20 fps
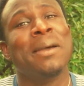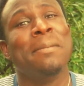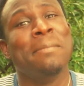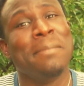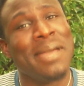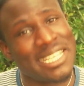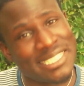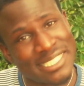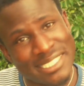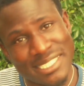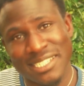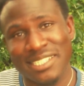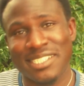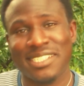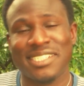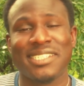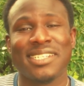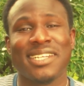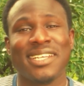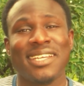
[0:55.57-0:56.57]

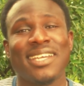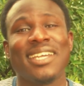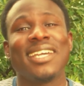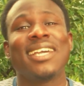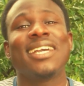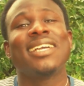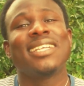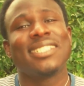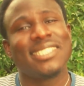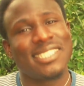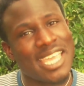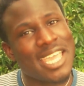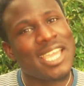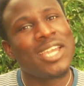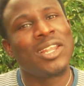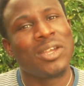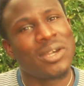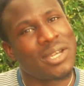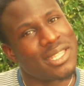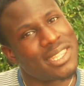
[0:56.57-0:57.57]
message. Take
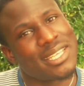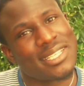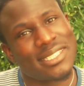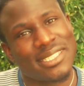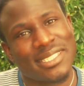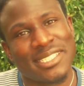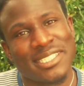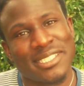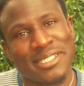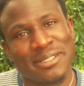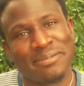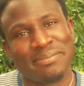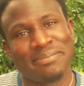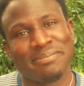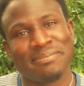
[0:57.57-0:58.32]
a look at this.